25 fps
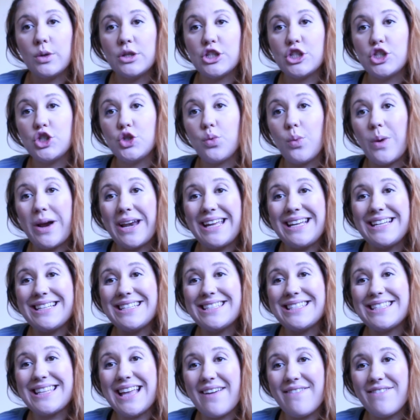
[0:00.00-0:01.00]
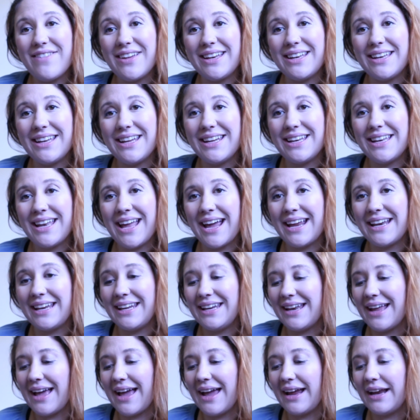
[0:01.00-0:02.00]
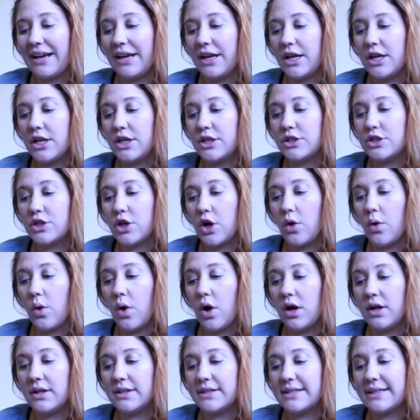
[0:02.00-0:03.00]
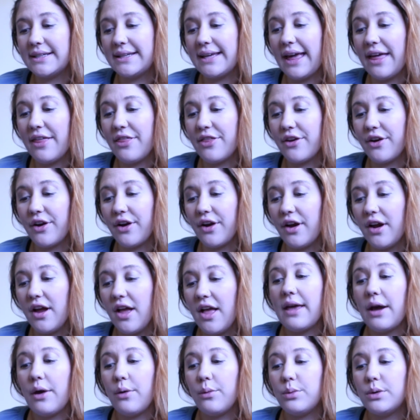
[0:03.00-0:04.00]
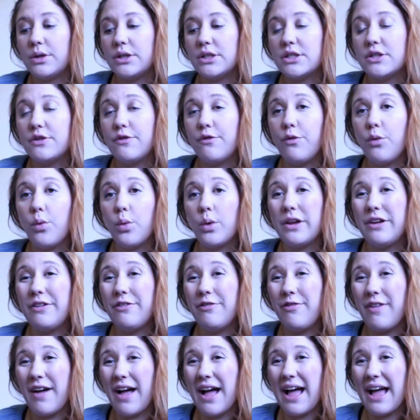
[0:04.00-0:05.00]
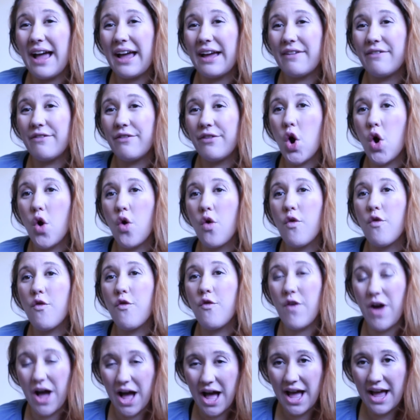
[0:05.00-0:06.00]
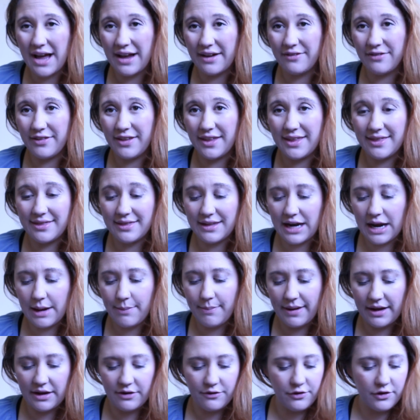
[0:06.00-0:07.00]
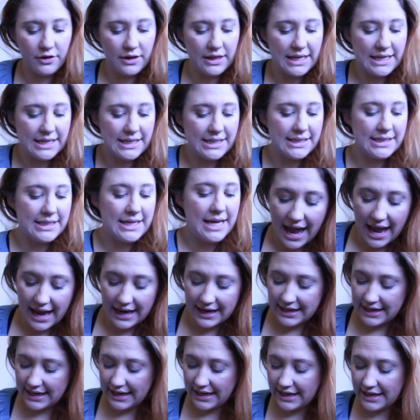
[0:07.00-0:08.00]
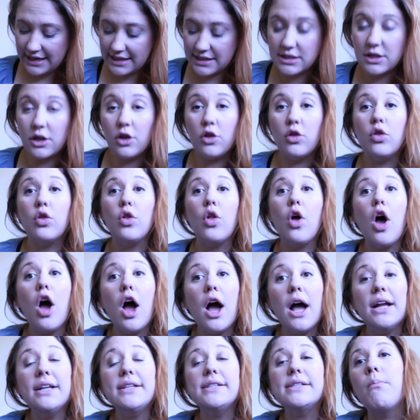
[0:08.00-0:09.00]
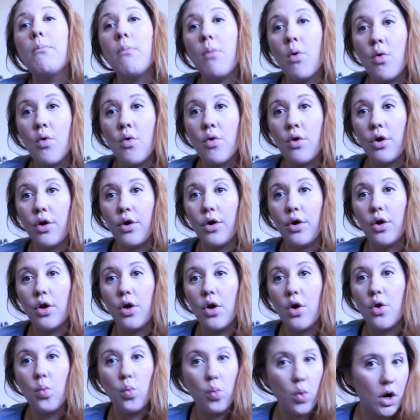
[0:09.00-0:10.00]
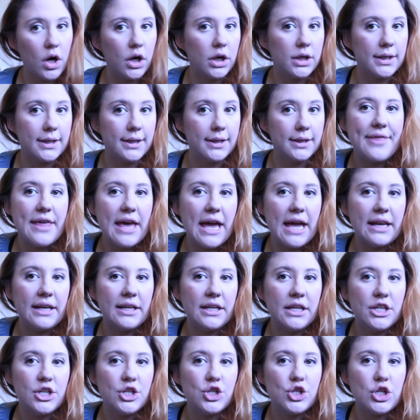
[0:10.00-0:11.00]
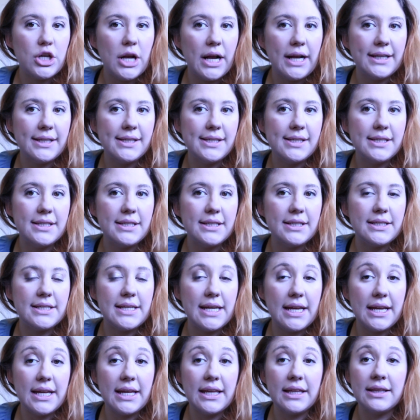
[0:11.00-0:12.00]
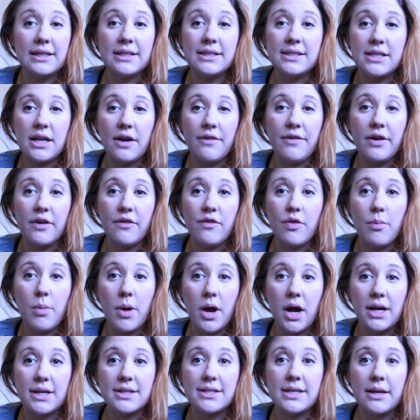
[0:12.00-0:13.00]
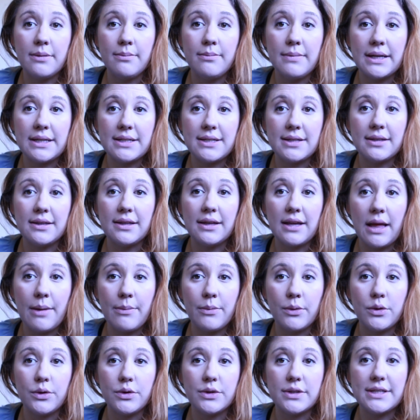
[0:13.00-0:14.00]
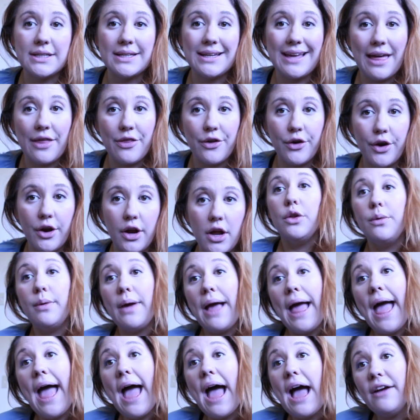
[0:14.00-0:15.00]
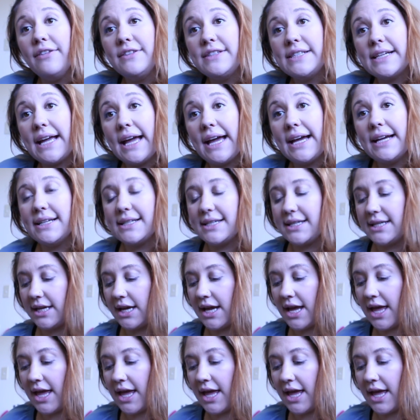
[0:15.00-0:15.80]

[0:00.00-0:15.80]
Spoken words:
was $27.99. So altogether that was $45.05 that I paid for this, and it is a lot more work than just taking the stuff out of the box and mixing the chemicals together. You have to get